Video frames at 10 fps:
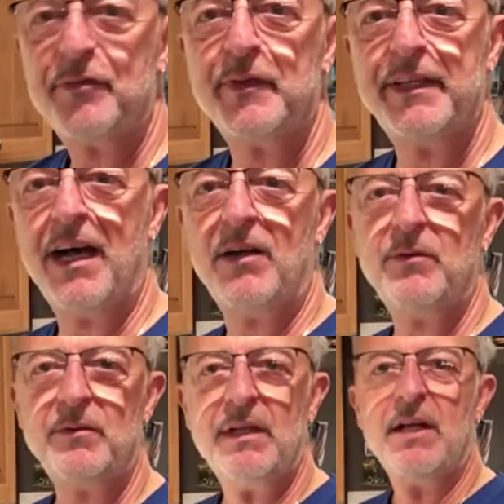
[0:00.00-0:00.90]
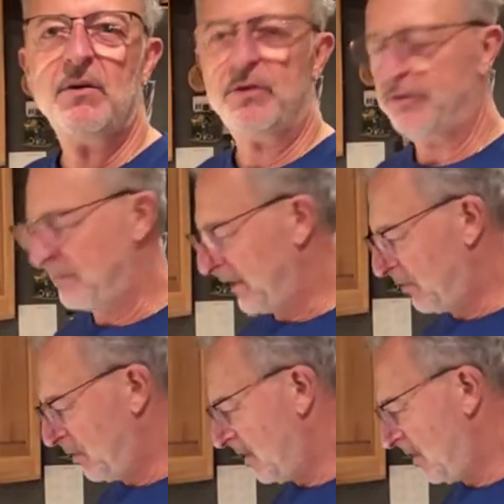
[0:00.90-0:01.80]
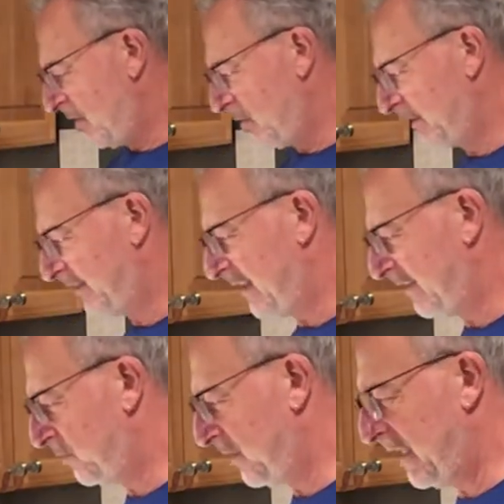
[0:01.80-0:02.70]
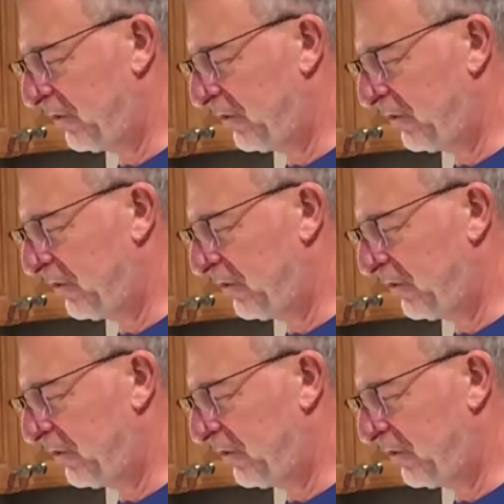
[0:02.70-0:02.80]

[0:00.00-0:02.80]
fedele, which my daughter always says when I